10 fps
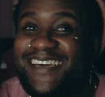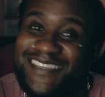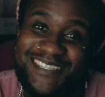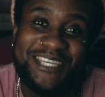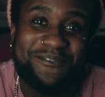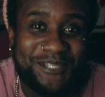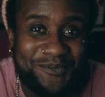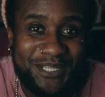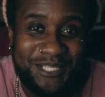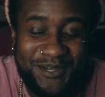See you in
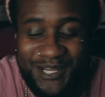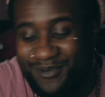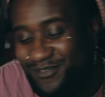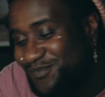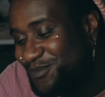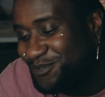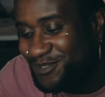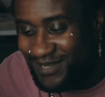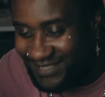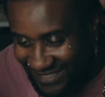2020 with some
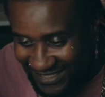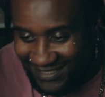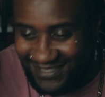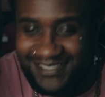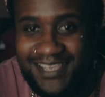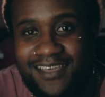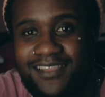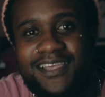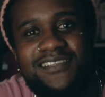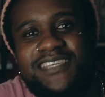awesome ideas.
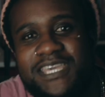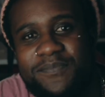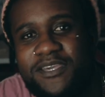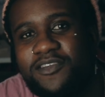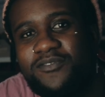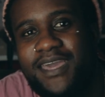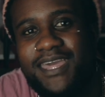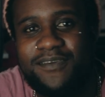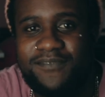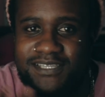Let's keep being
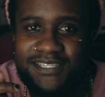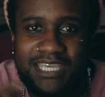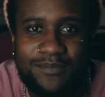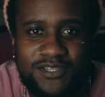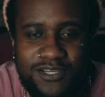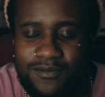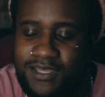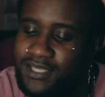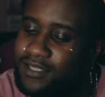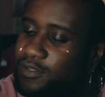creative. Let's keep
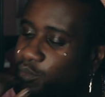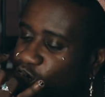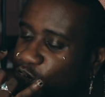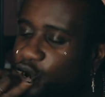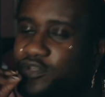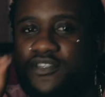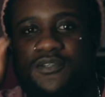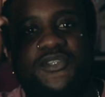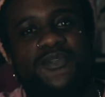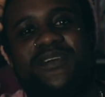shooting.
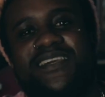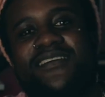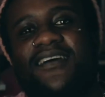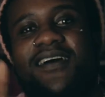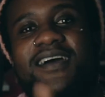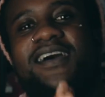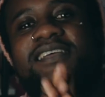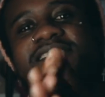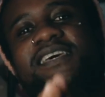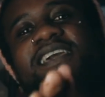Too sweet.
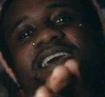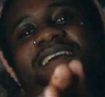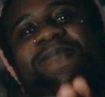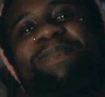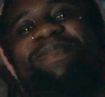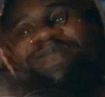Take care.